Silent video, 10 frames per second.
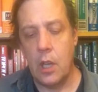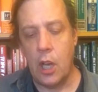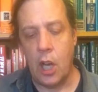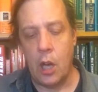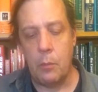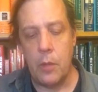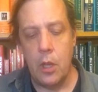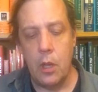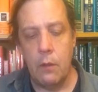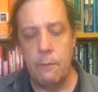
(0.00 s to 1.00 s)
um,
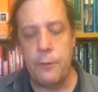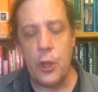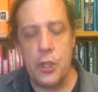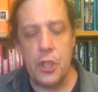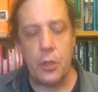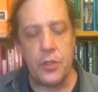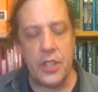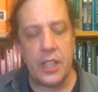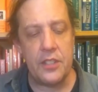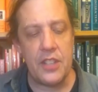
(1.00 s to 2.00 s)
virtues
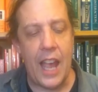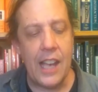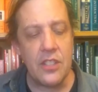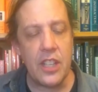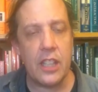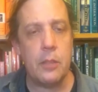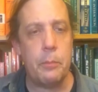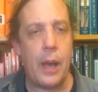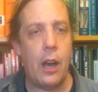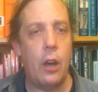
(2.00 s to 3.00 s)
that he's asking
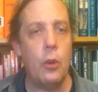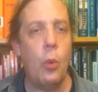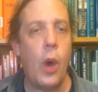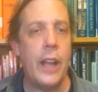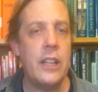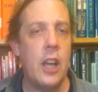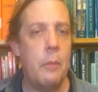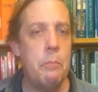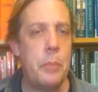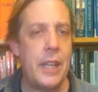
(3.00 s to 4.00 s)
about wind
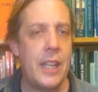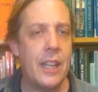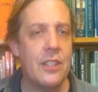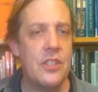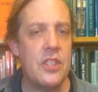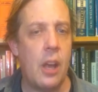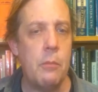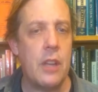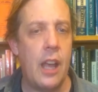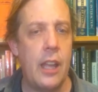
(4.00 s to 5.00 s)
up being some
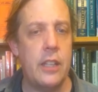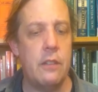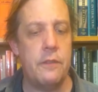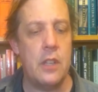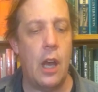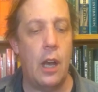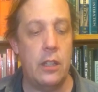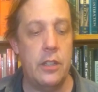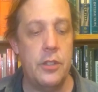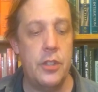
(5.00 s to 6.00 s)
kind of
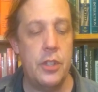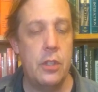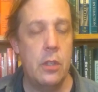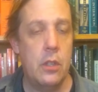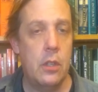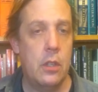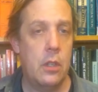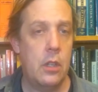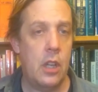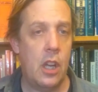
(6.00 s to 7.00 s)
knowledge.
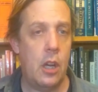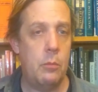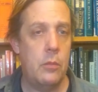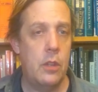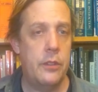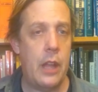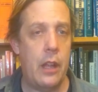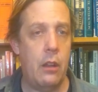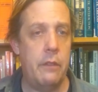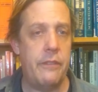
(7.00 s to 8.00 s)
Um, that, in